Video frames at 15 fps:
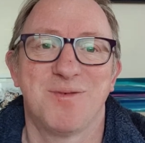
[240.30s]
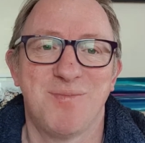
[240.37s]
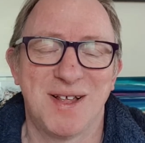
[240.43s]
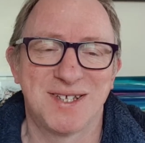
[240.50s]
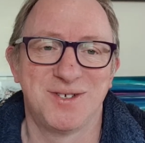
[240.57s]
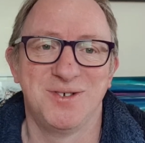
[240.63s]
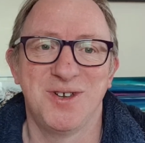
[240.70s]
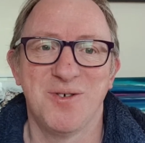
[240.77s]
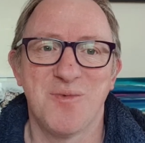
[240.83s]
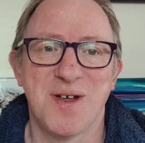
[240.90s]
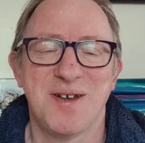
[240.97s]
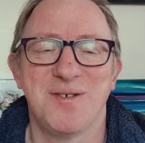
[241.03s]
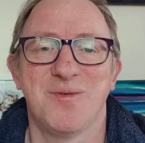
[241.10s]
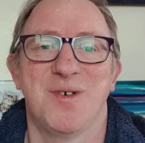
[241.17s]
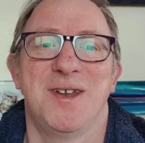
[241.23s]
of blessing. You know,
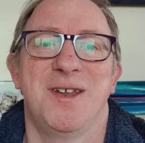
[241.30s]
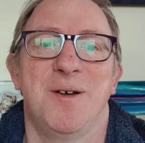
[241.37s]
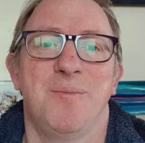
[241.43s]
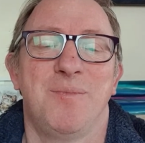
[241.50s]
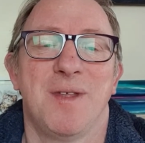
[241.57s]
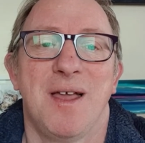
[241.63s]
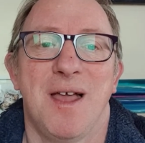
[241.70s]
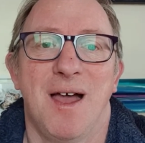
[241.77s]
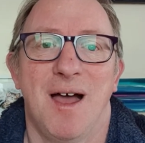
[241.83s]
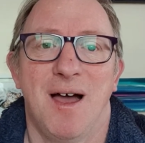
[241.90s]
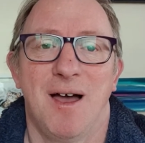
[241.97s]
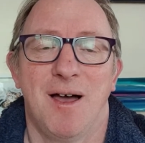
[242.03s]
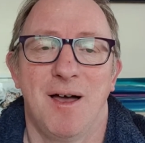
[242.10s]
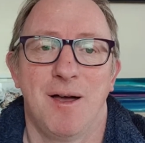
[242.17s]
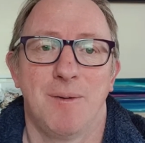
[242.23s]
when
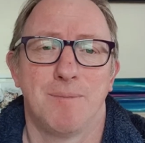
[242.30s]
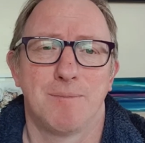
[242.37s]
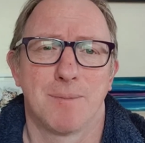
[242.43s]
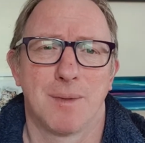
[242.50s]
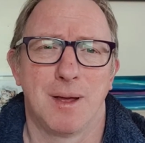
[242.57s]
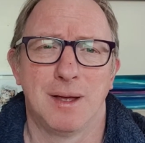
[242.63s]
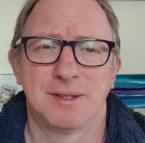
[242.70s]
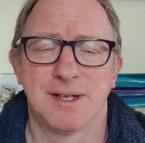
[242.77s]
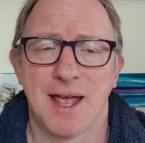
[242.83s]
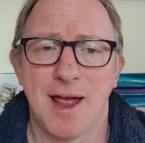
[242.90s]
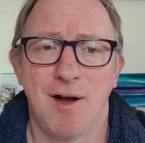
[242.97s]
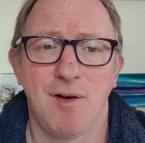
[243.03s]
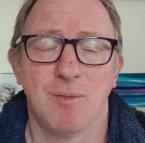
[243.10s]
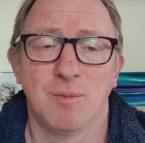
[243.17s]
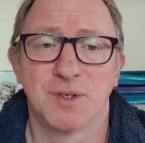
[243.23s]

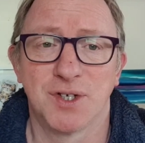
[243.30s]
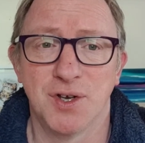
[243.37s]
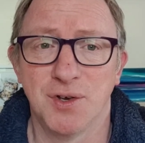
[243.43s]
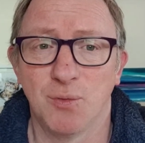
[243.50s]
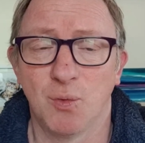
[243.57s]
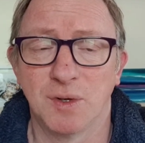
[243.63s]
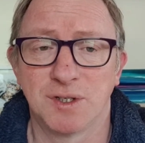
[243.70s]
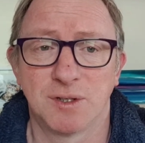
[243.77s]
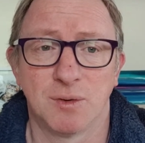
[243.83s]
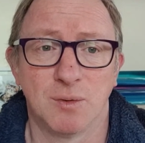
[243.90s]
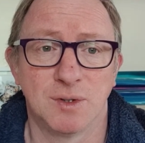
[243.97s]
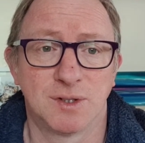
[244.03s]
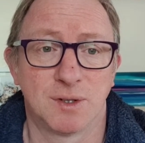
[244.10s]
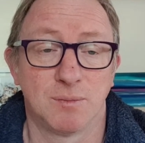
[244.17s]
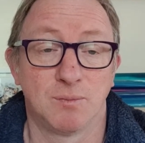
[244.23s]
Aaron
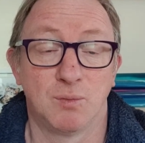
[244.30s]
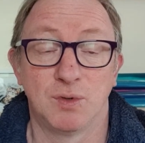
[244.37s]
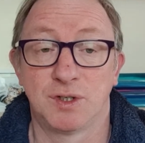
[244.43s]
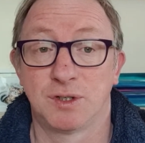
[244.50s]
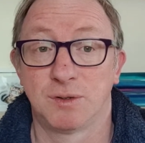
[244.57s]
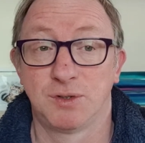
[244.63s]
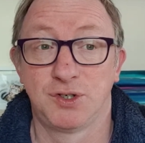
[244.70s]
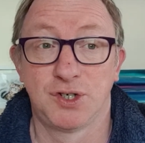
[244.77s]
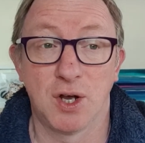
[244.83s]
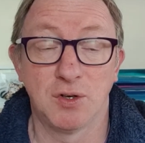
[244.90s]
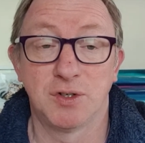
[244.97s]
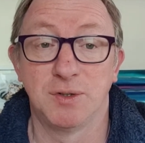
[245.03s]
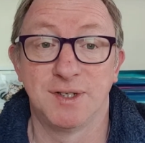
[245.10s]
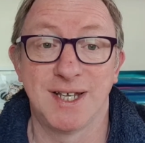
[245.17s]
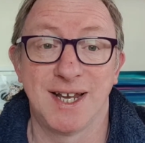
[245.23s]
was
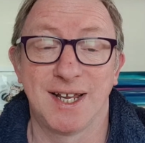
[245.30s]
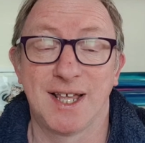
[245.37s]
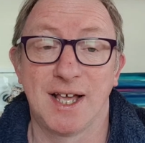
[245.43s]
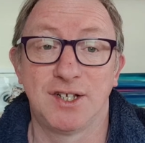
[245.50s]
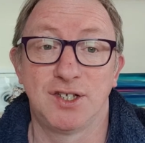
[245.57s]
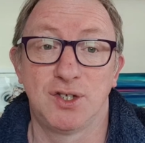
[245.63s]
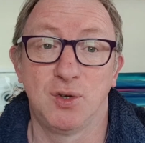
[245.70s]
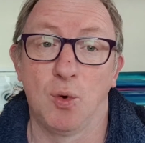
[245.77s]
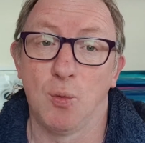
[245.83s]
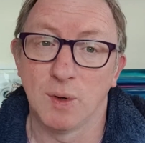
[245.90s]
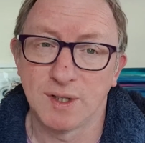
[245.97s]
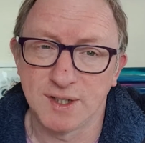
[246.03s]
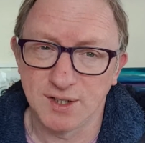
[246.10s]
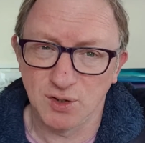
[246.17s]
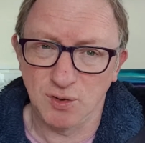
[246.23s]
chosen, dedicated to the Lord, what
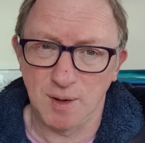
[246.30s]
did they do?